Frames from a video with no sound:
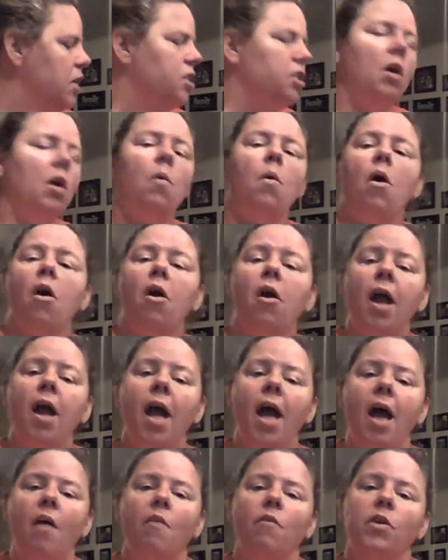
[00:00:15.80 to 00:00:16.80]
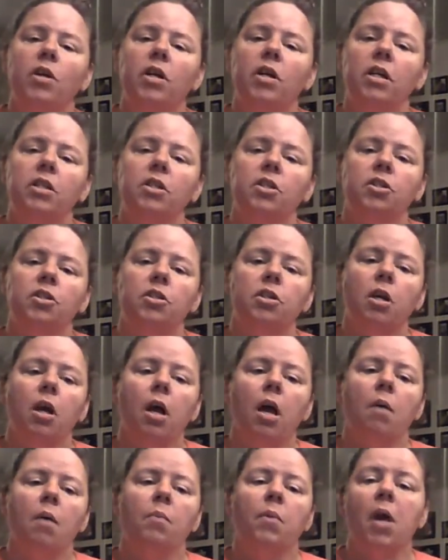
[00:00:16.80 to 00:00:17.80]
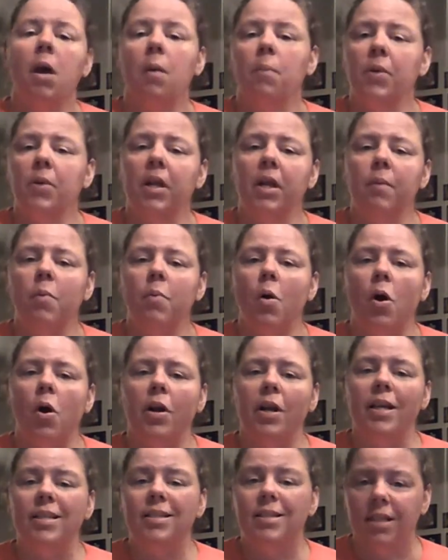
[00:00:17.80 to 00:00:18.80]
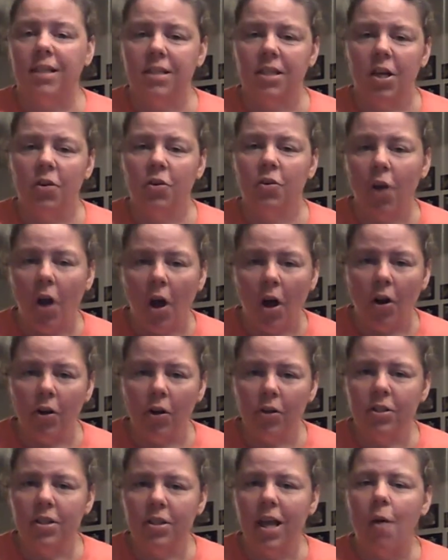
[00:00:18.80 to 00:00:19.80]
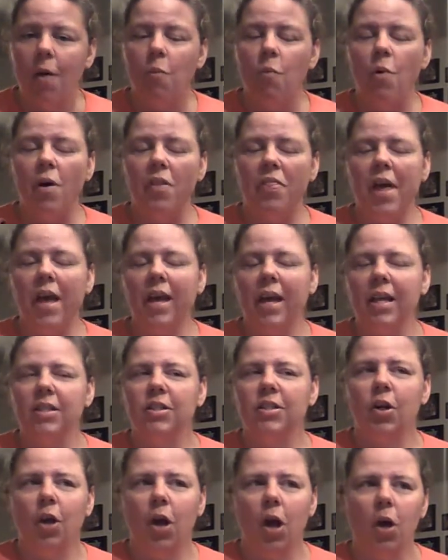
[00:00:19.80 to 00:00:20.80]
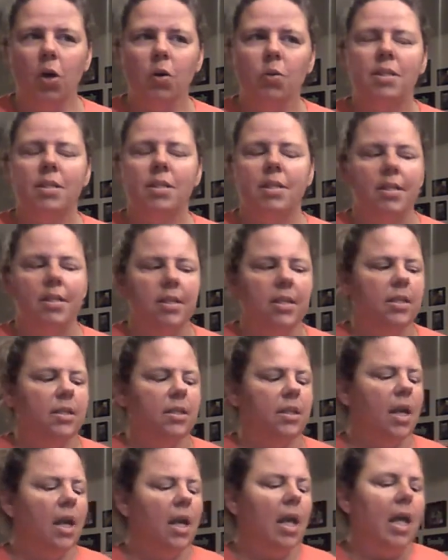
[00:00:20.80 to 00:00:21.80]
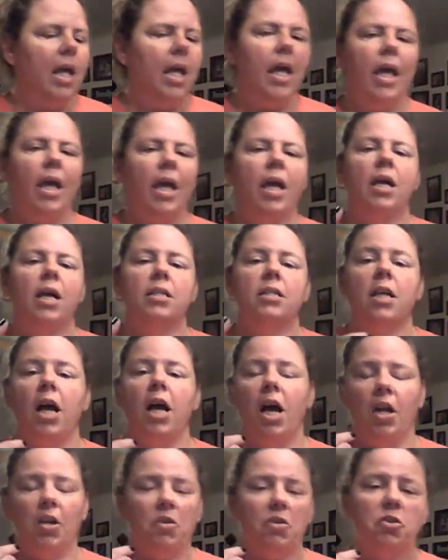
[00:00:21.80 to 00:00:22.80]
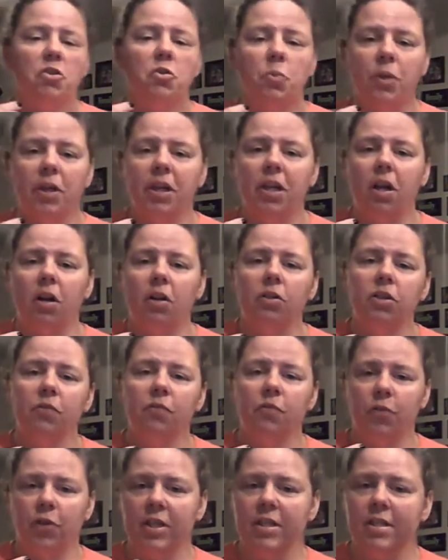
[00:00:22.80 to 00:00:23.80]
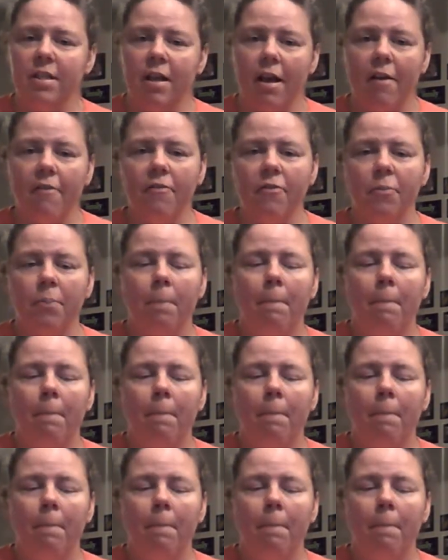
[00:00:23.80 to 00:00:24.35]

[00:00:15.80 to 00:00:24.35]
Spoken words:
So our average company party is $600, and what that gets our hostesses is $120 in free stuff.